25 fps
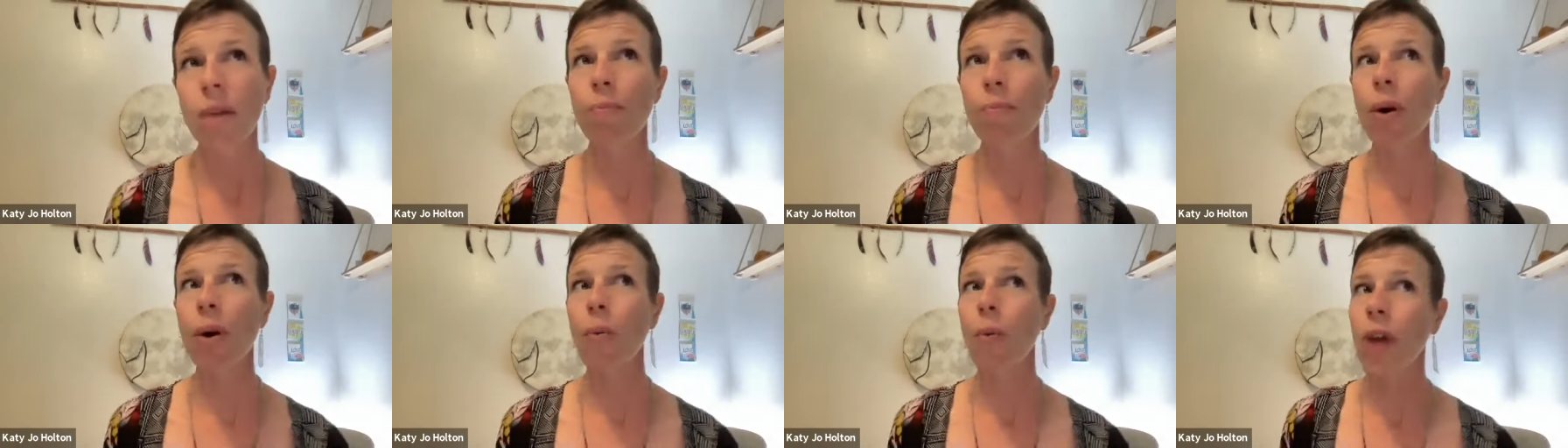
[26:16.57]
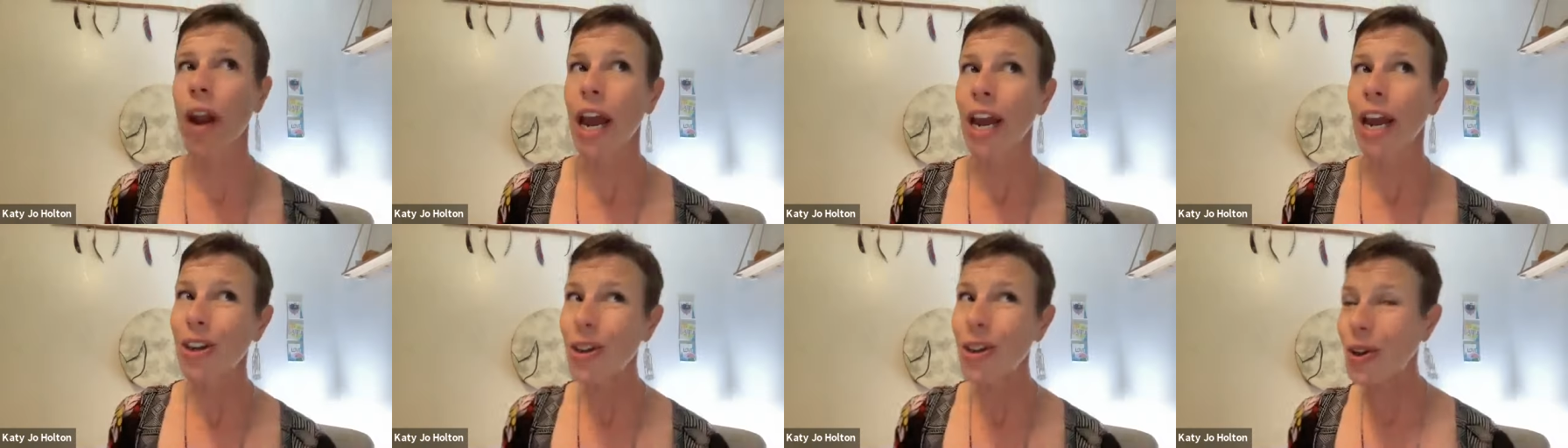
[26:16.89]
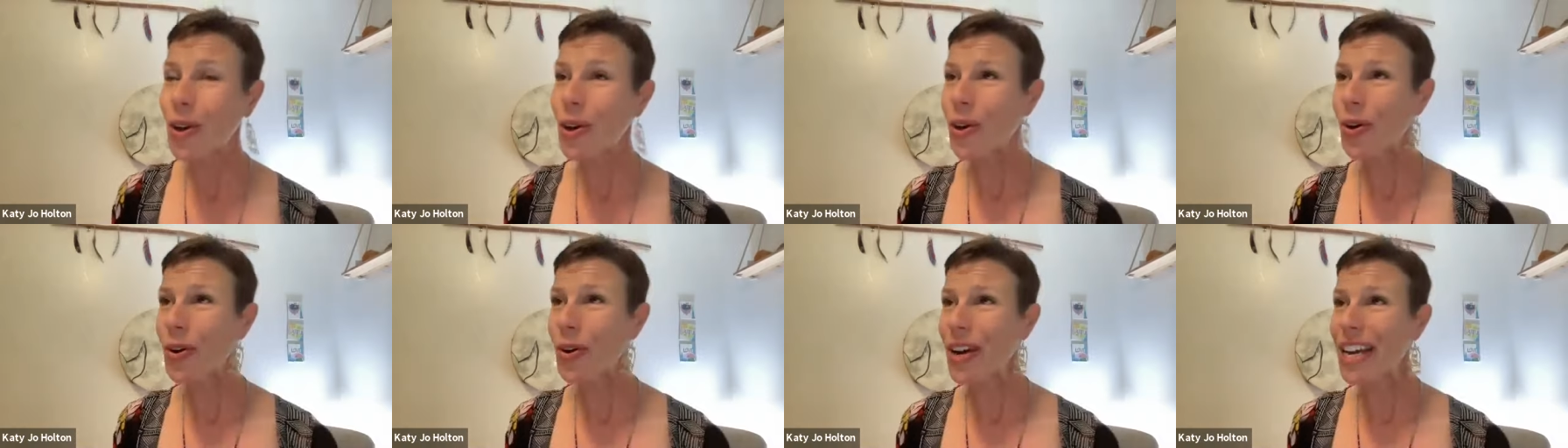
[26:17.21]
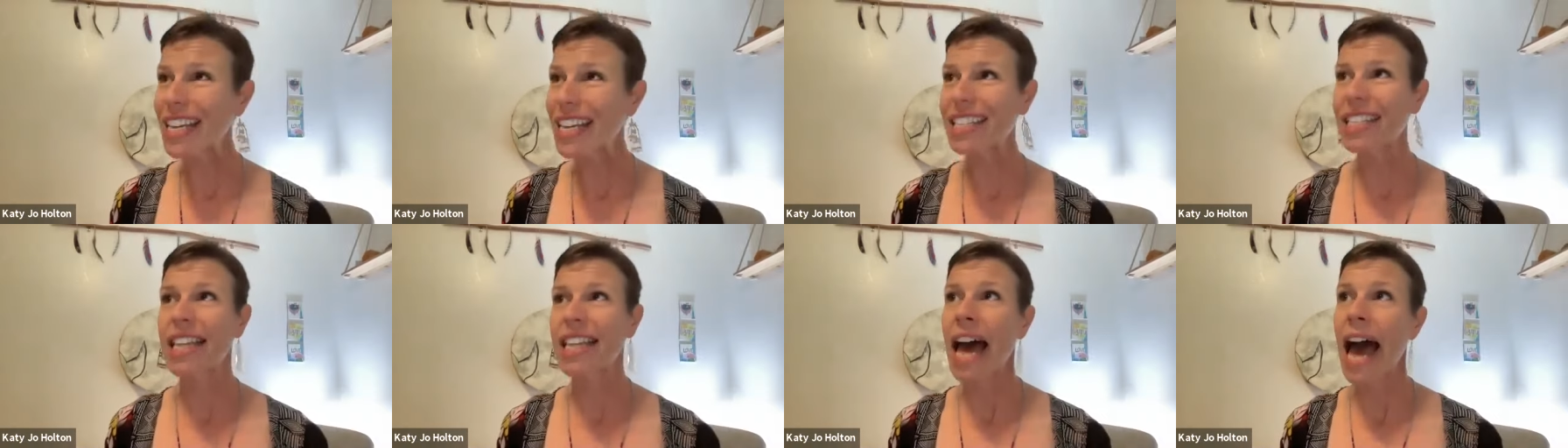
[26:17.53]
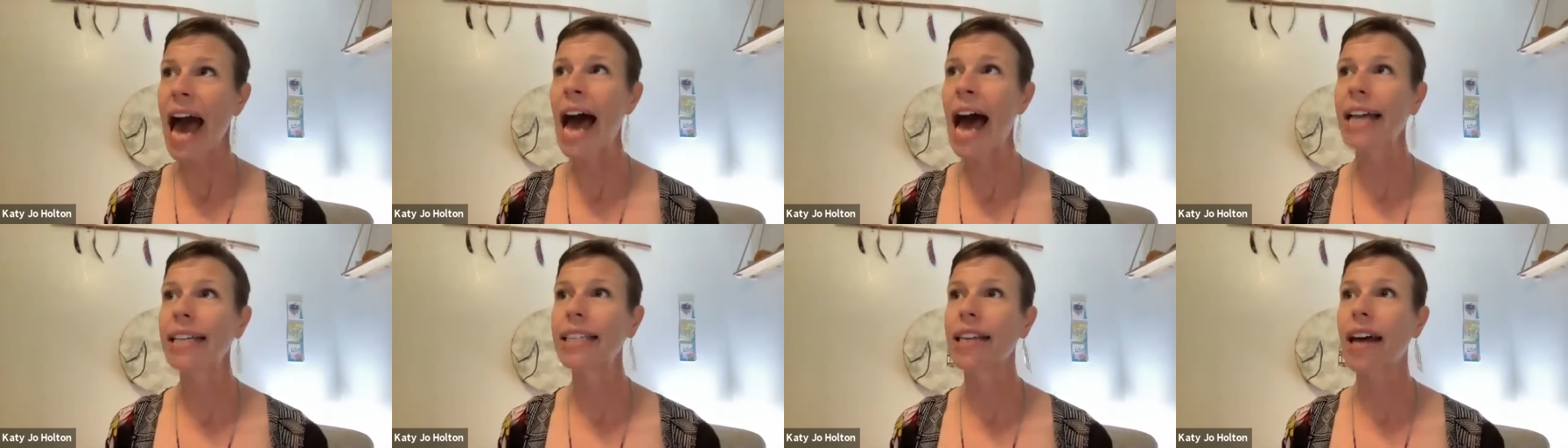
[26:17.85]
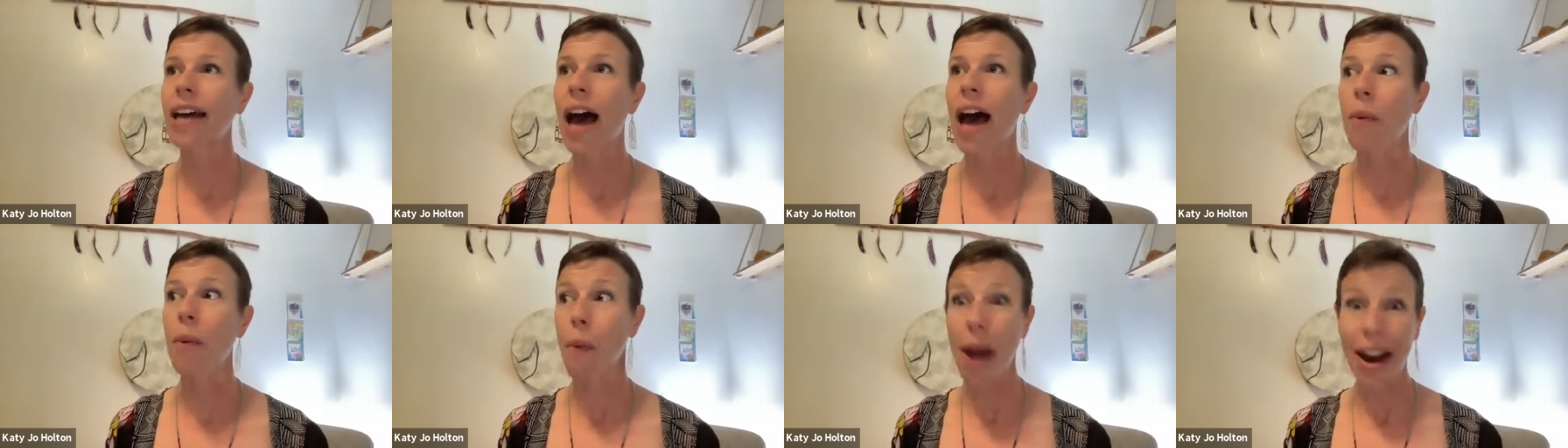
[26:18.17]
But what I knew is that
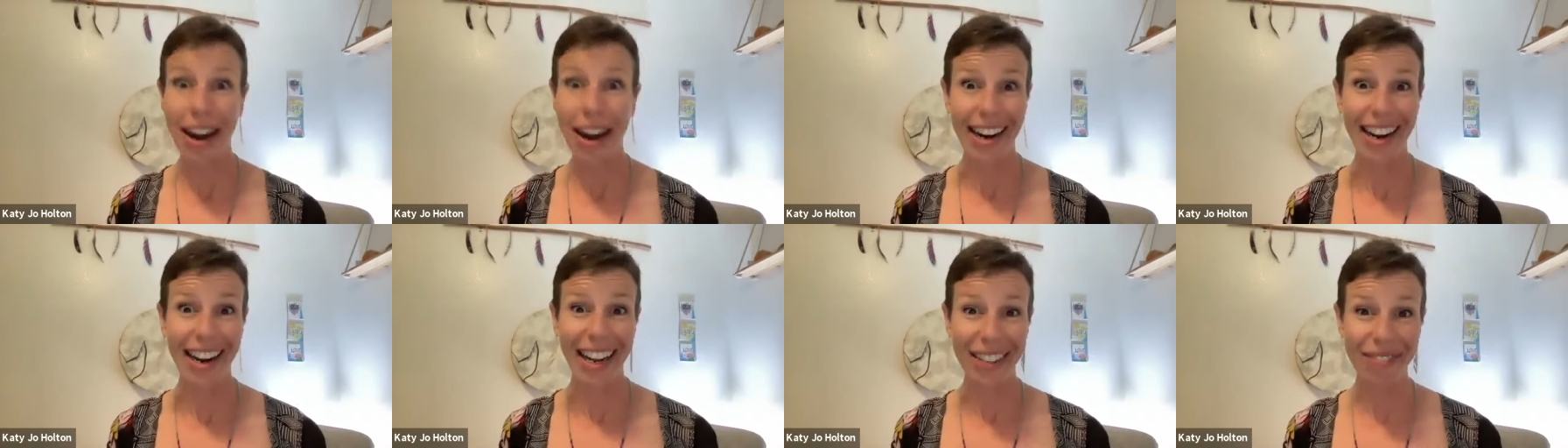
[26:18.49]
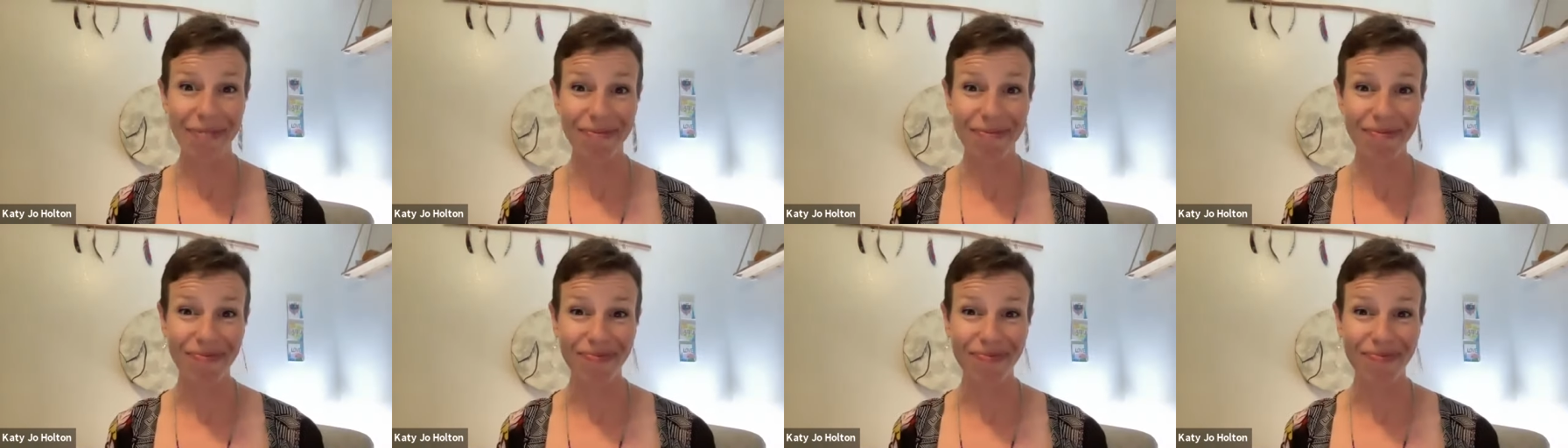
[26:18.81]
I wanted it